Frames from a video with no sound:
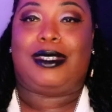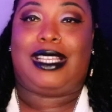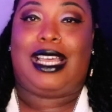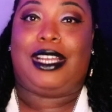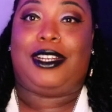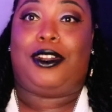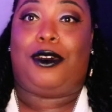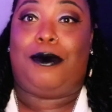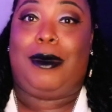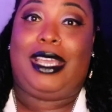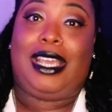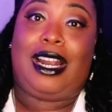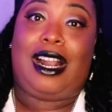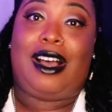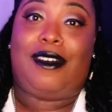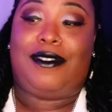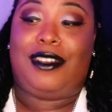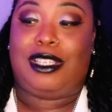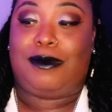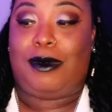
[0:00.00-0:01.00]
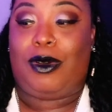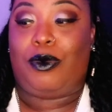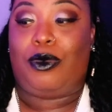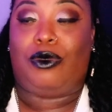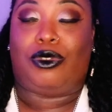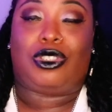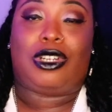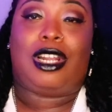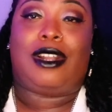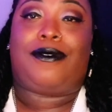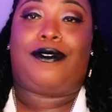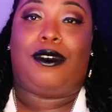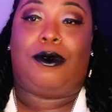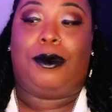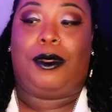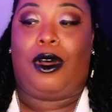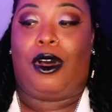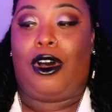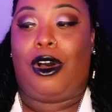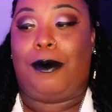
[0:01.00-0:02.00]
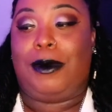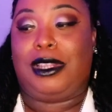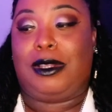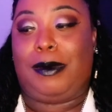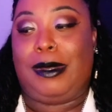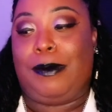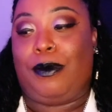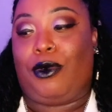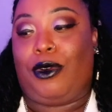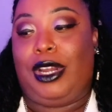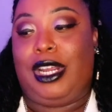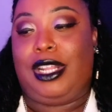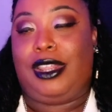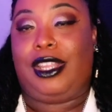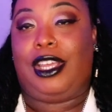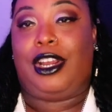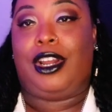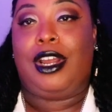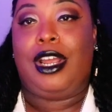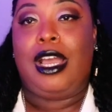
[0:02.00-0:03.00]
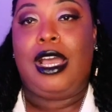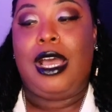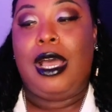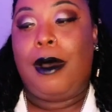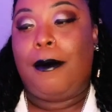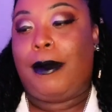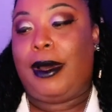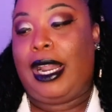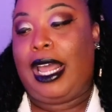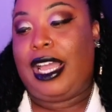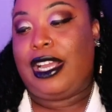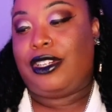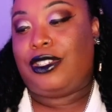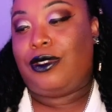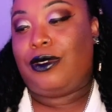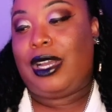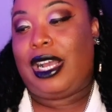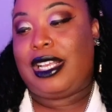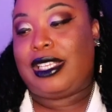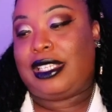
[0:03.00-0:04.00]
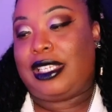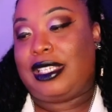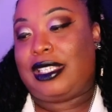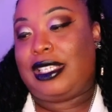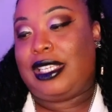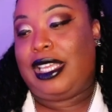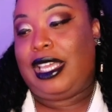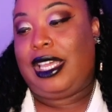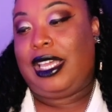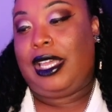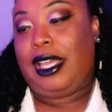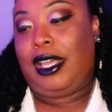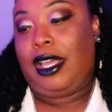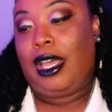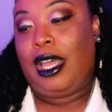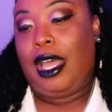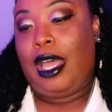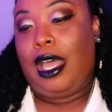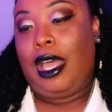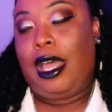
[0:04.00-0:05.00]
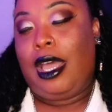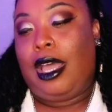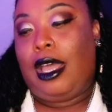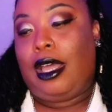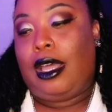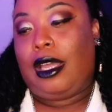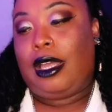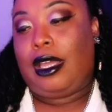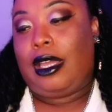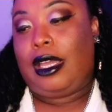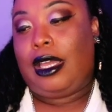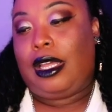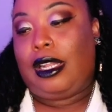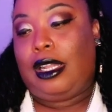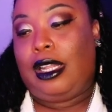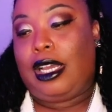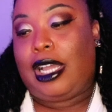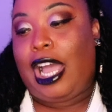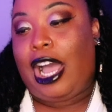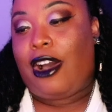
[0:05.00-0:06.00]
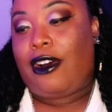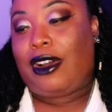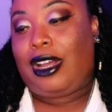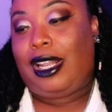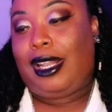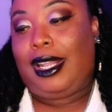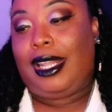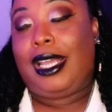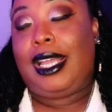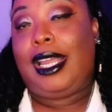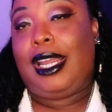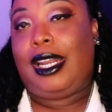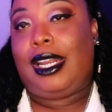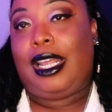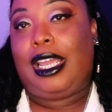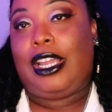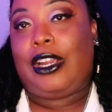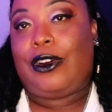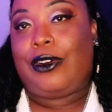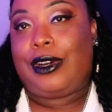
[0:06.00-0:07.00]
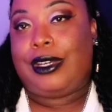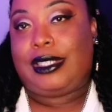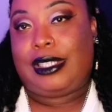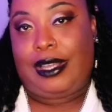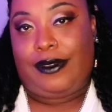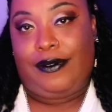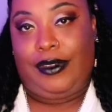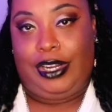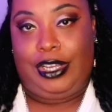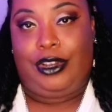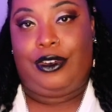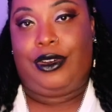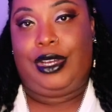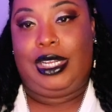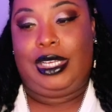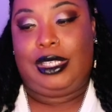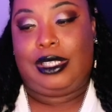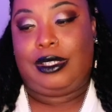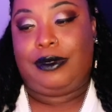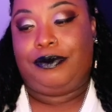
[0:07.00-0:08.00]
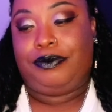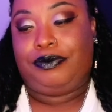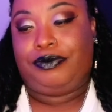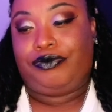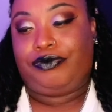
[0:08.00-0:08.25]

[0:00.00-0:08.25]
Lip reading: was like, don't make it obvious, but we was trying to film the haul, but the people were in there. But as you guys can see, look how clean and crisp that video is.